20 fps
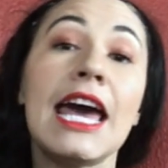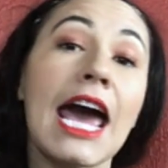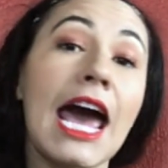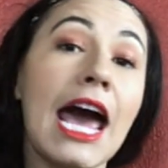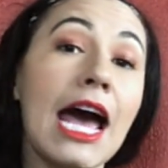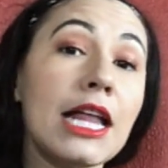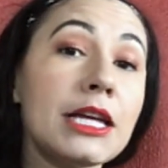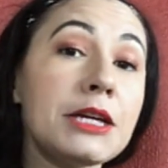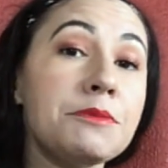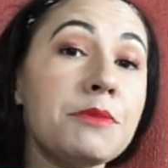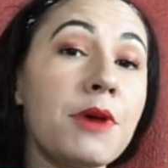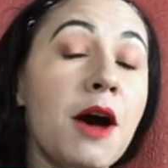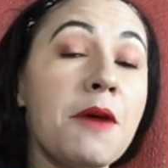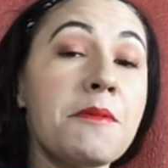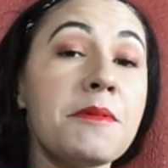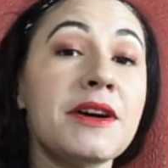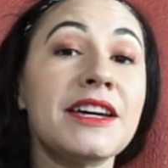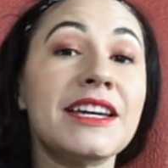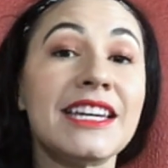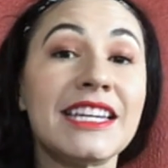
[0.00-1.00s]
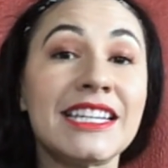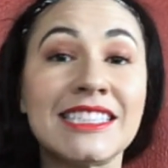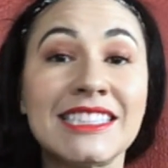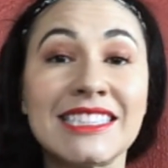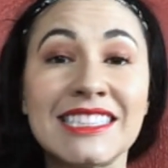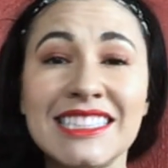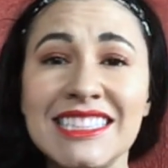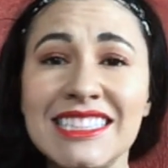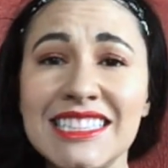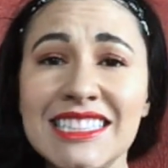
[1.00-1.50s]
Alibaba is
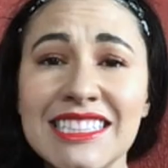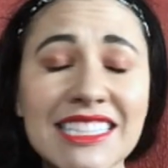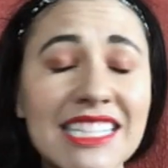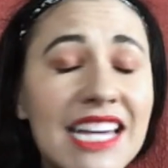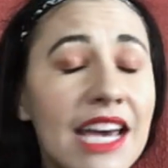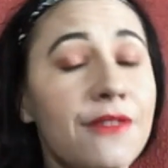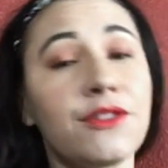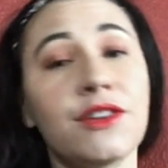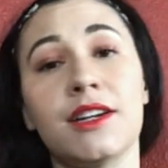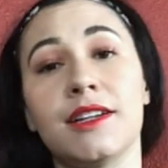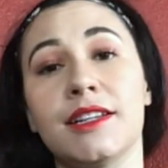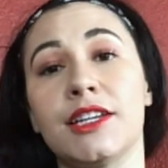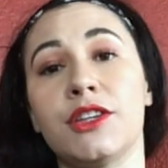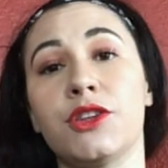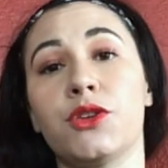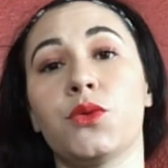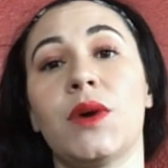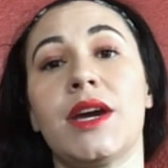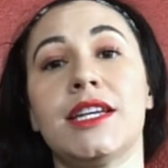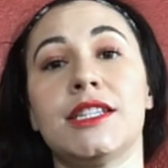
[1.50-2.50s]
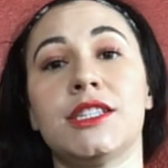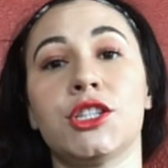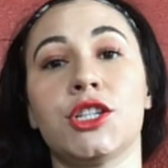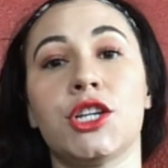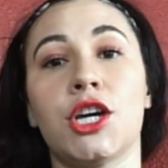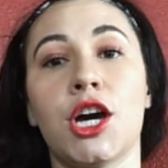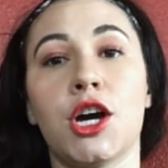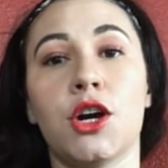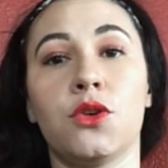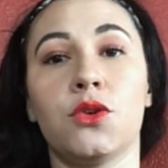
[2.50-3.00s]
definitely the way to
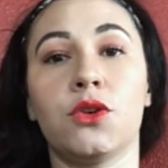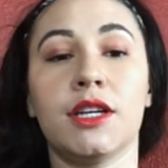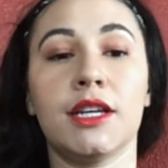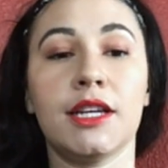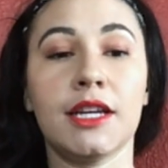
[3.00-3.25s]
go.